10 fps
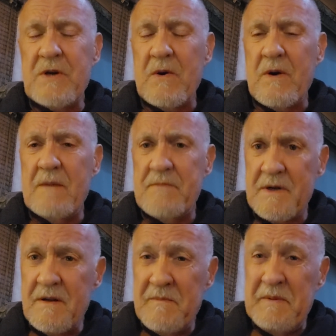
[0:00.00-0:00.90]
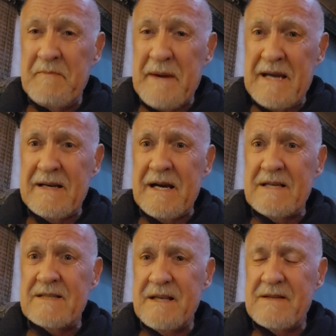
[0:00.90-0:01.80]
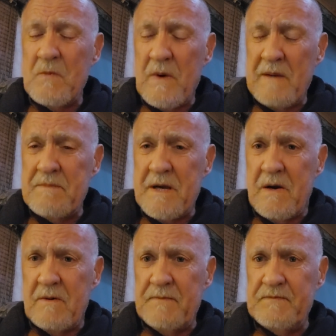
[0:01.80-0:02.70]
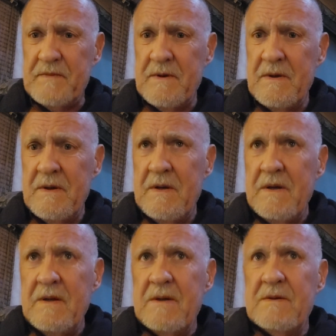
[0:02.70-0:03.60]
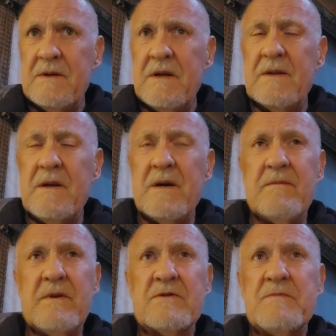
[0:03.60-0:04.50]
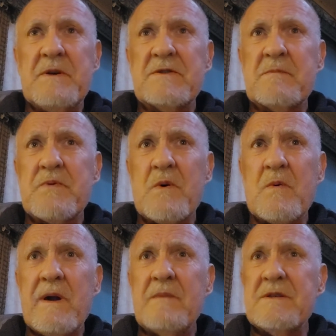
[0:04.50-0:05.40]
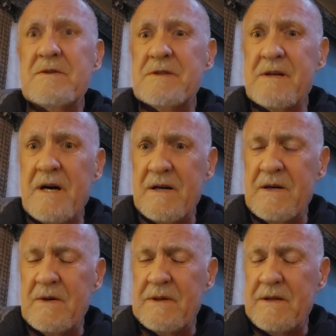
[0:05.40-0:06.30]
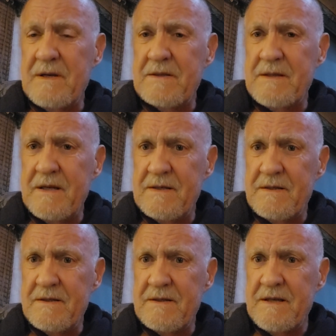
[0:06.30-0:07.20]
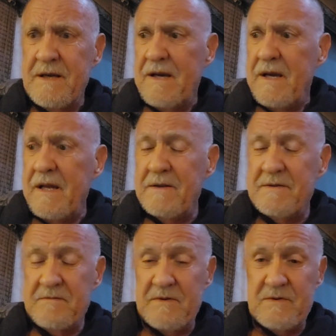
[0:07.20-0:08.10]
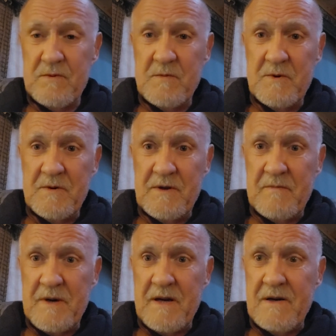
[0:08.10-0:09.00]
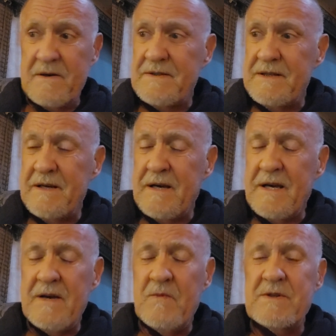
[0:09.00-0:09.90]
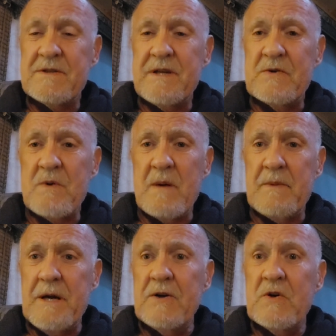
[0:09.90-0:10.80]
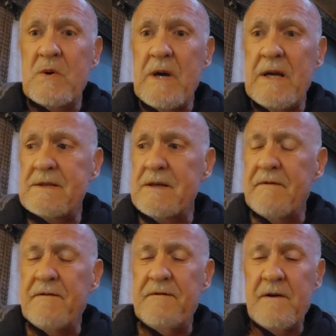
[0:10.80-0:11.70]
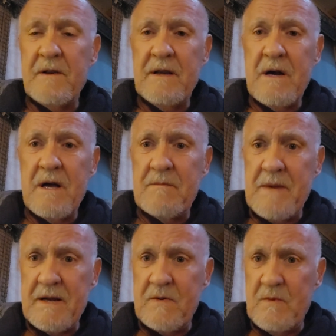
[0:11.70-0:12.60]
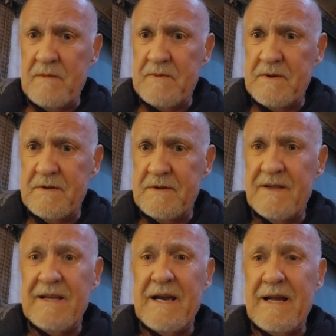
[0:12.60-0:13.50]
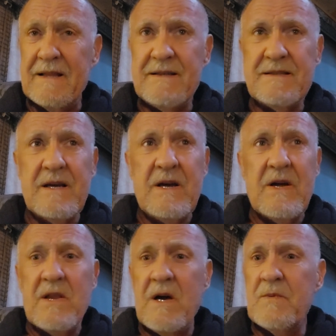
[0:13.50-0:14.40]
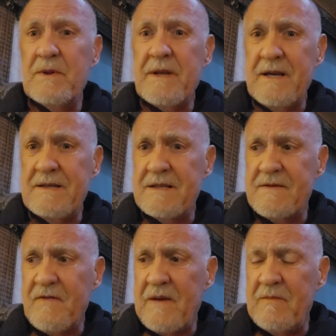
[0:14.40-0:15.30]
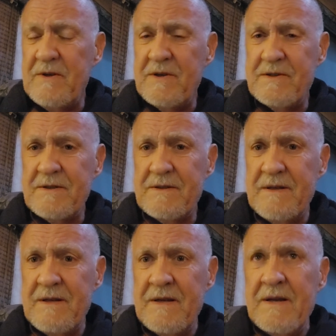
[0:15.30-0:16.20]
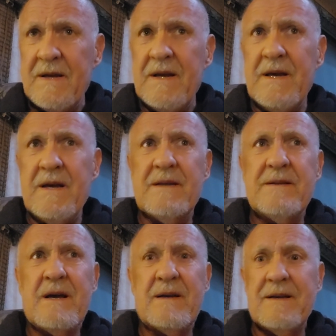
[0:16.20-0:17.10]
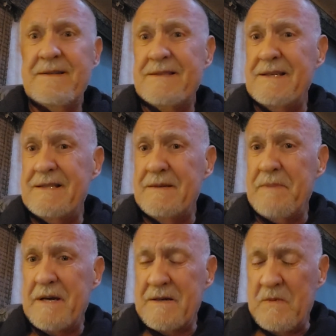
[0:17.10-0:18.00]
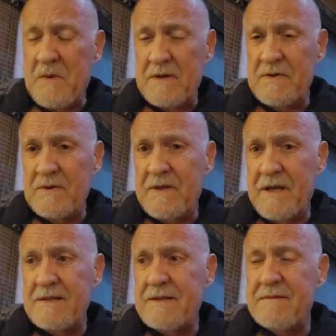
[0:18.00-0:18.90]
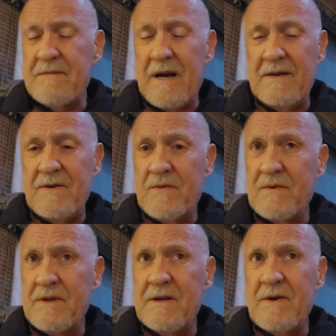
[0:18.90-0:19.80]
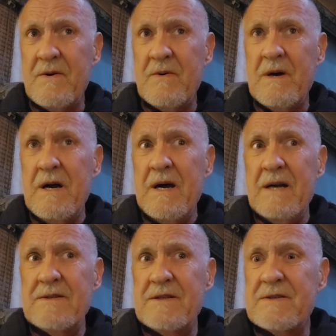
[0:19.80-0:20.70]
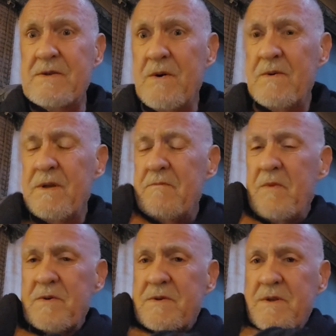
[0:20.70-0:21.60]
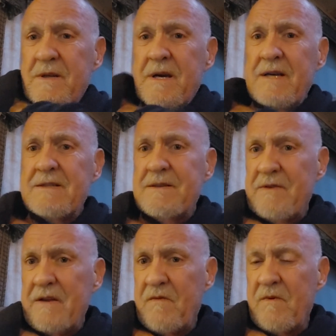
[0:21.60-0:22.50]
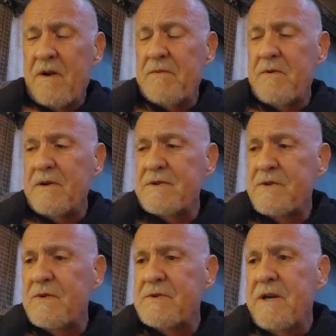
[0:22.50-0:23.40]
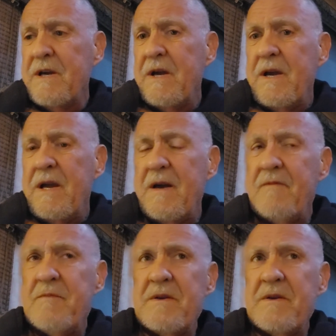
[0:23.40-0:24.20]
all right, but it'll be bad guys getting wiped out. And there's been some programs in Chicago and Los Angeles, and it's rumored they're by our CIA, in which they drop crates of fully automatic weapons in the alleys, along with cases of ammunition. And I guess they sit back and watch who takes it. I don't really know. I just know that most of the guys that have run across those have